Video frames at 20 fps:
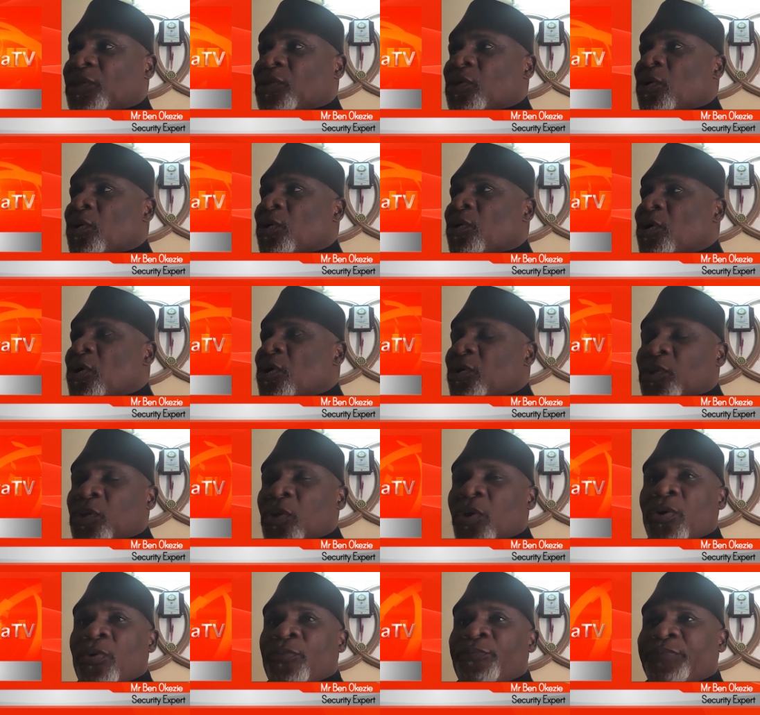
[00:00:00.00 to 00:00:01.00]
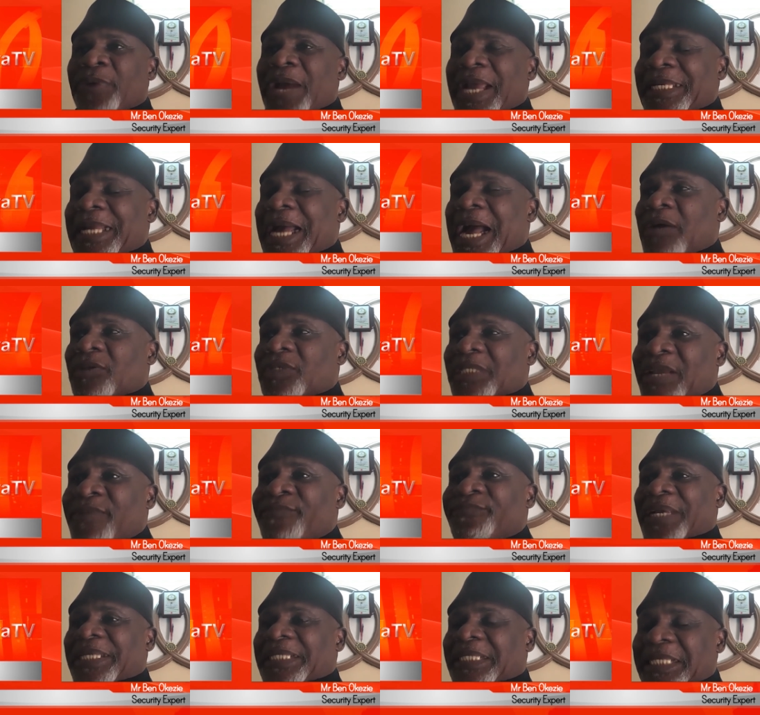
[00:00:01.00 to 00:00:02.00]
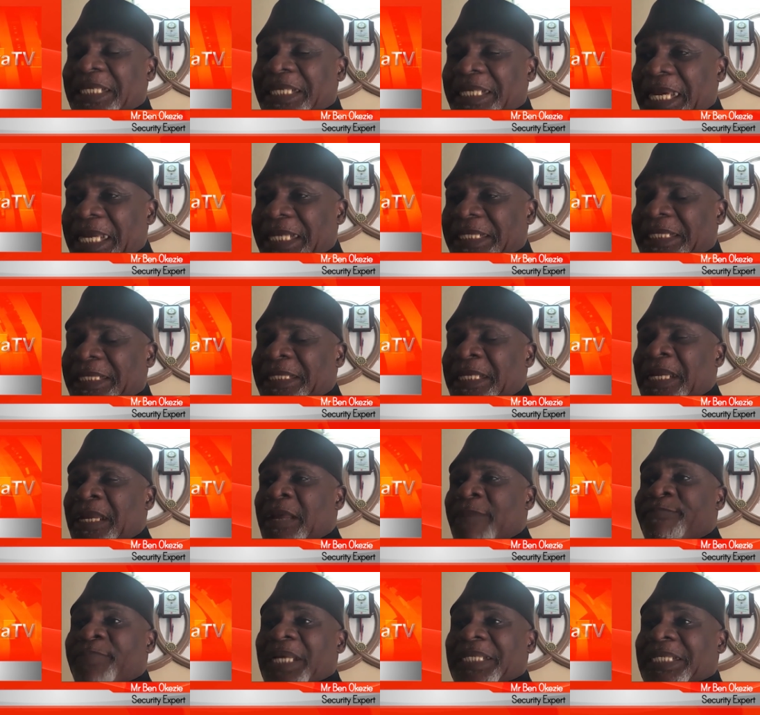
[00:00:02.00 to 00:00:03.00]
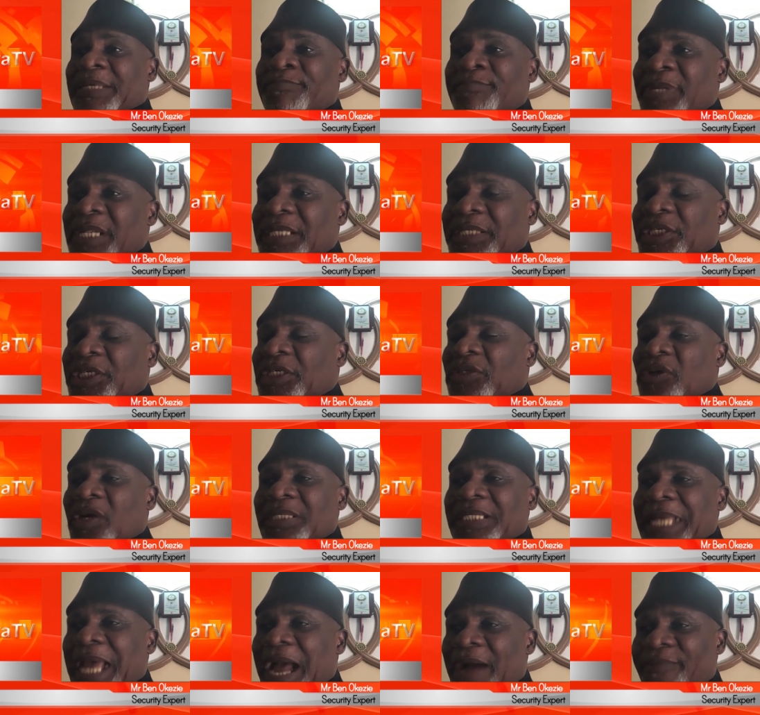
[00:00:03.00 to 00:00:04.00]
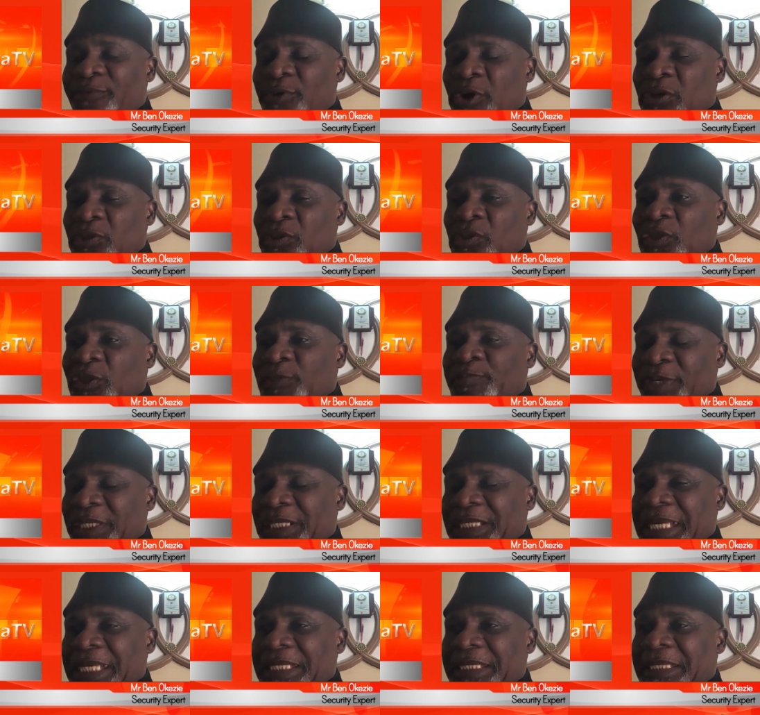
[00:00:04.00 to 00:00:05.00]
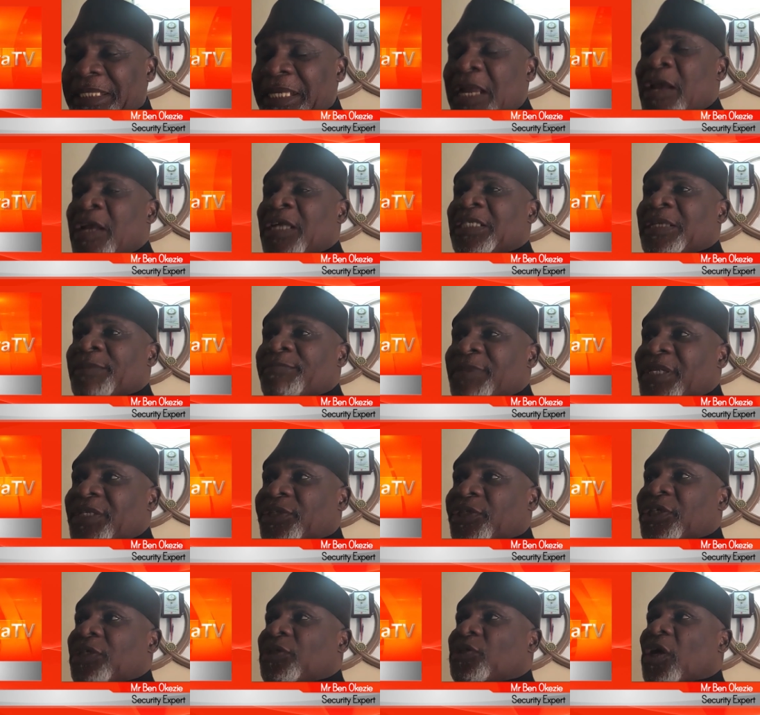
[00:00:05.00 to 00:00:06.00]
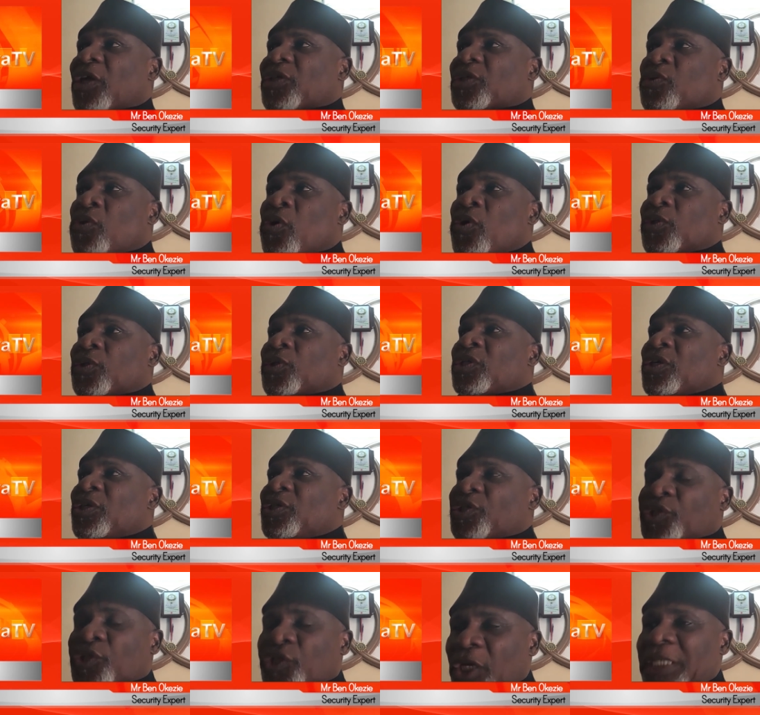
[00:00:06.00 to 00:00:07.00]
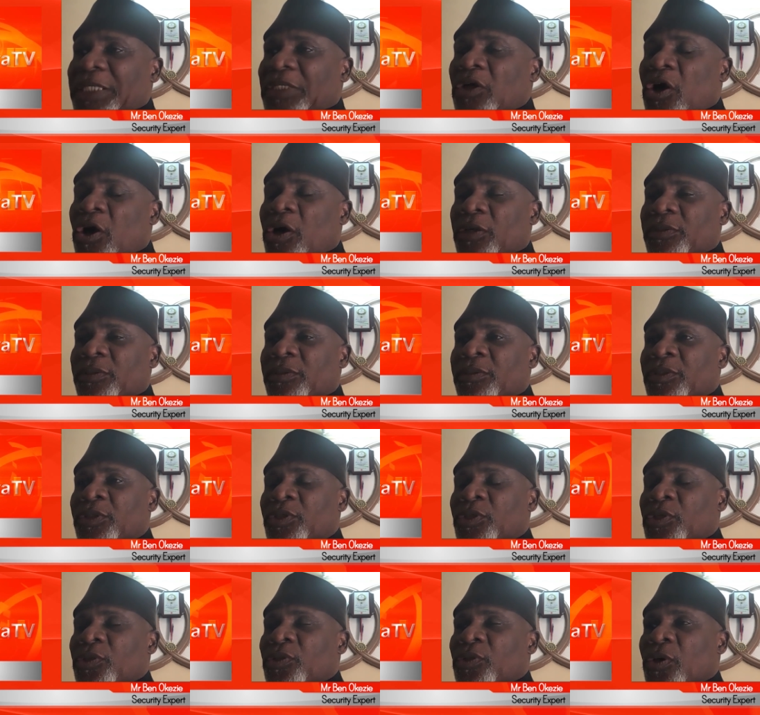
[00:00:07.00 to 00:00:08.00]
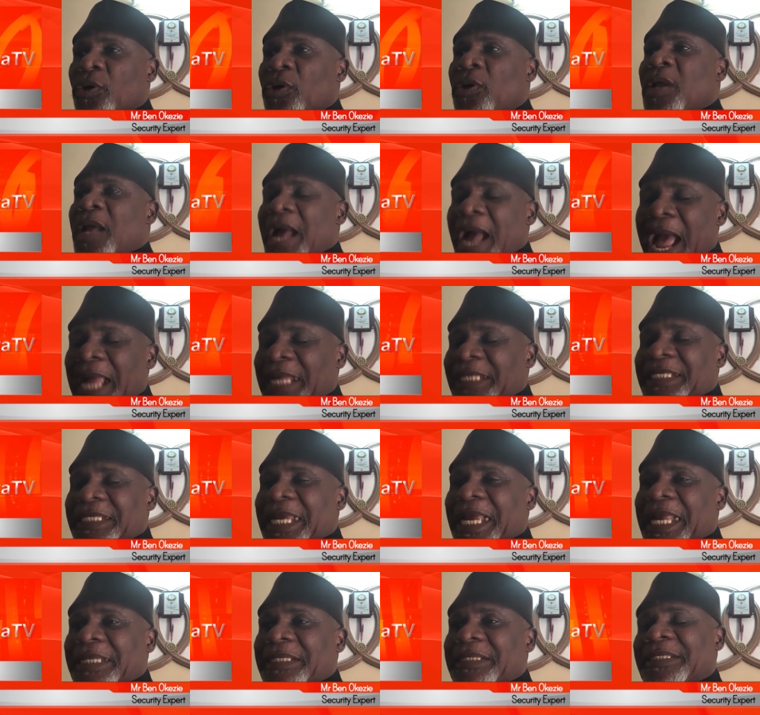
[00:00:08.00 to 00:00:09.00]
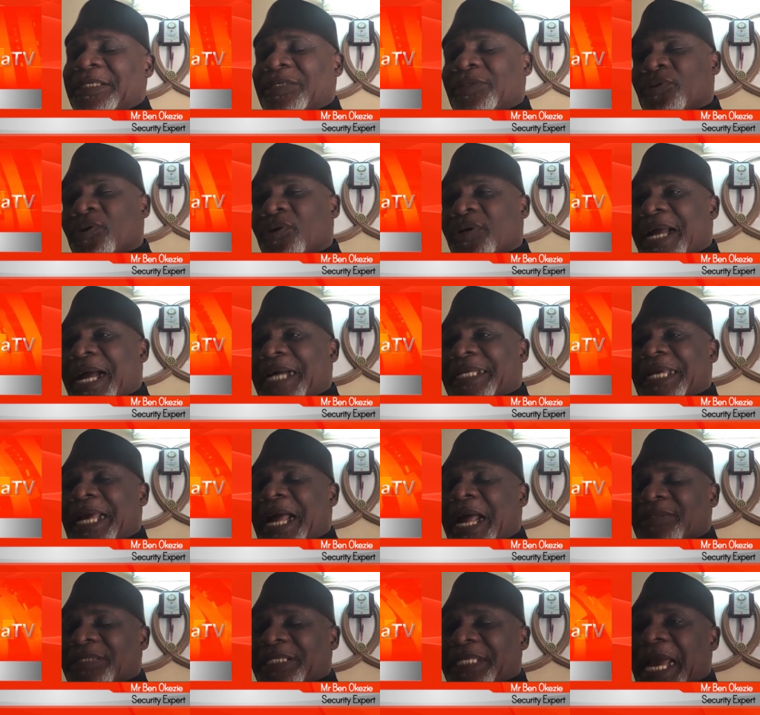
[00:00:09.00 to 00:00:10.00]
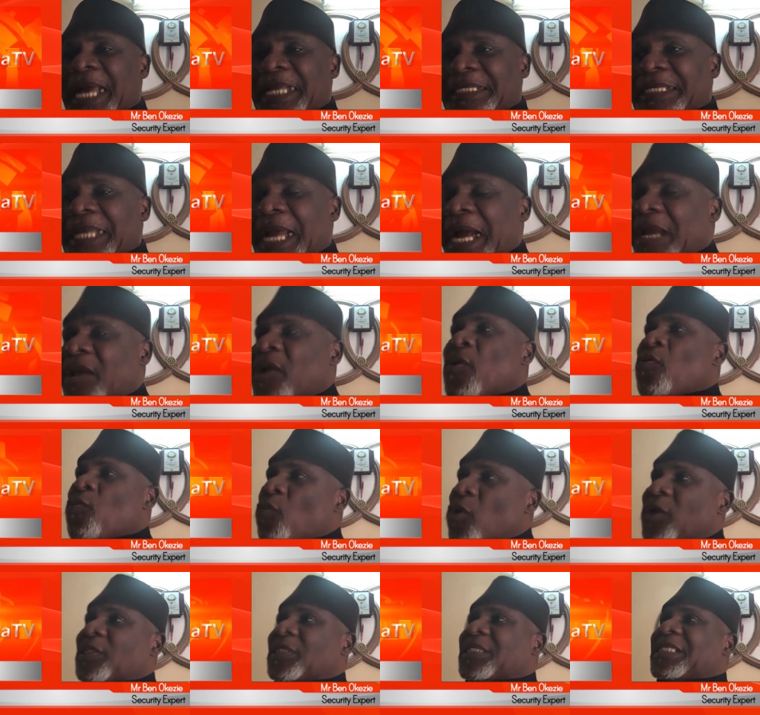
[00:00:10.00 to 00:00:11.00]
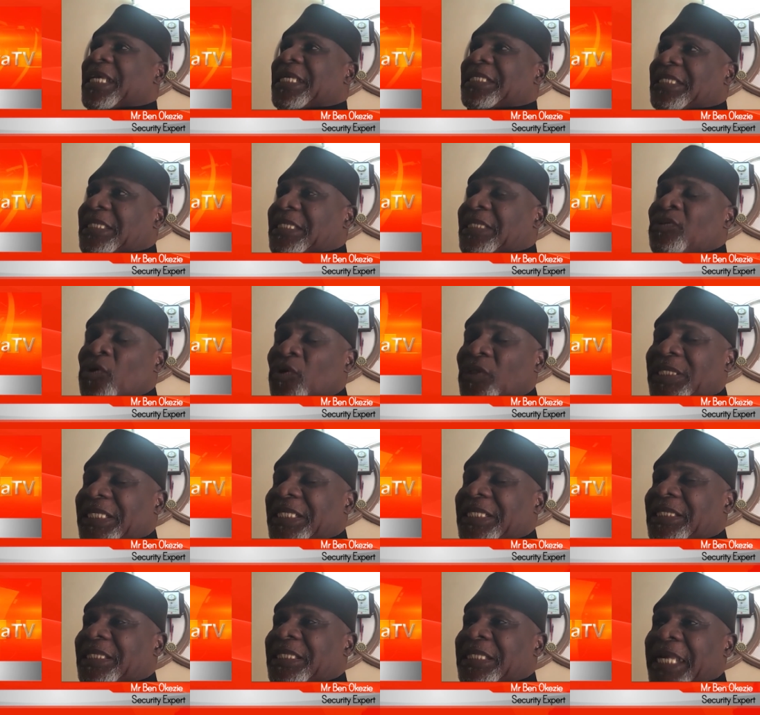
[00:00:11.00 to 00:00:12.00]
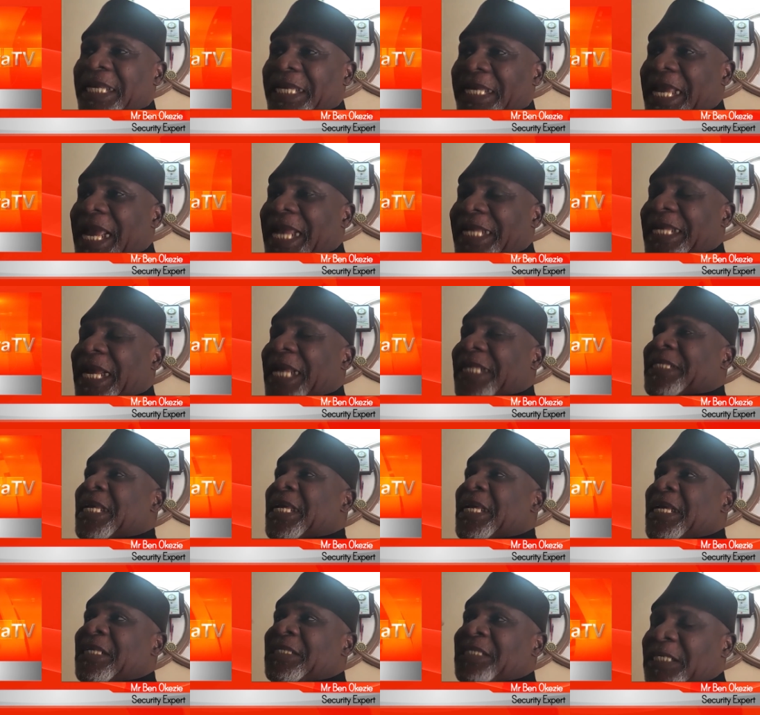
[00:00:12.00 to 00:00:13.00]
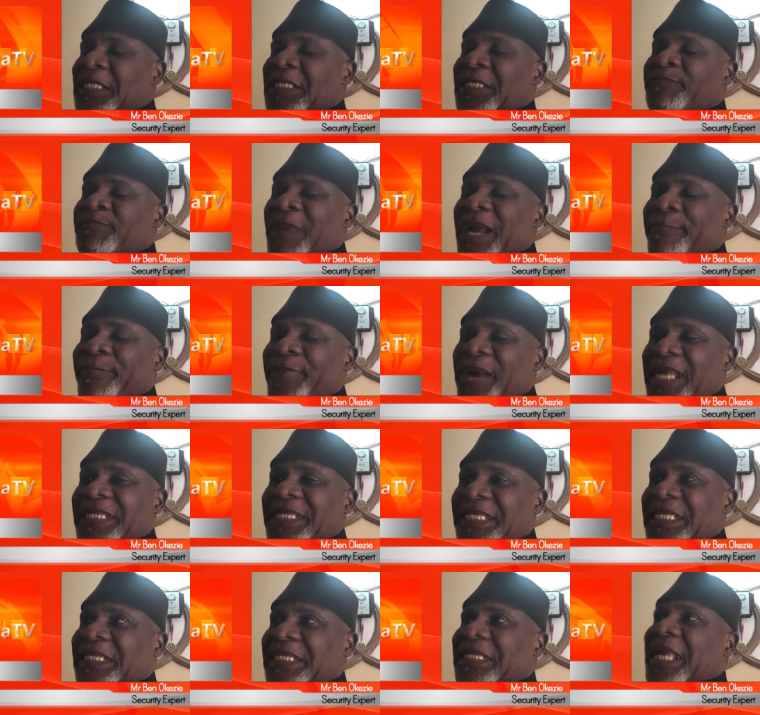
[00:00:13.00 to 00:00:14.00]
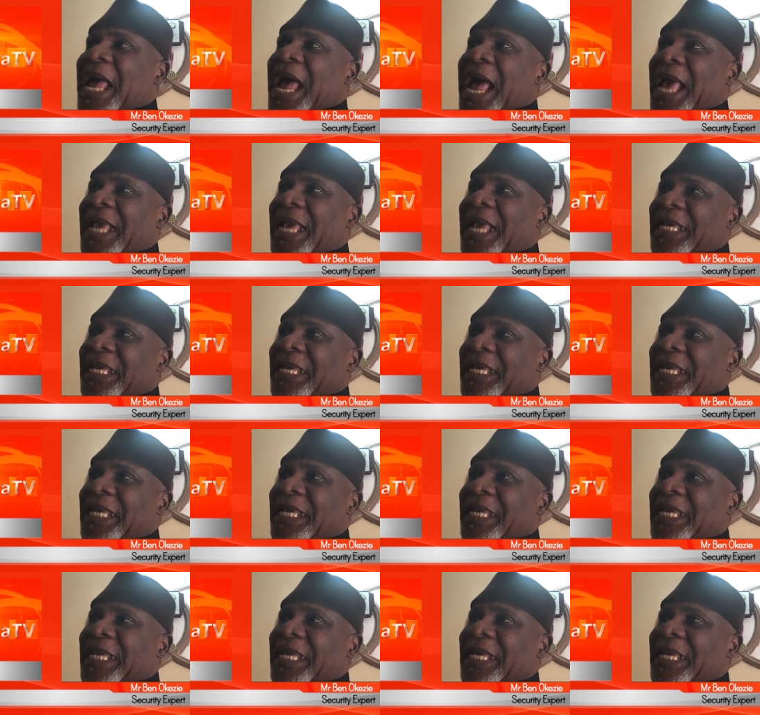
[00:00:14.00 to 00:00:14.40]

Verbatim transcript: to to find out, investigate. But the military don't have all those patients. The military just goes straight on, you know, and then, you know, carry out the attack. Once they notice, they hear that these bandits are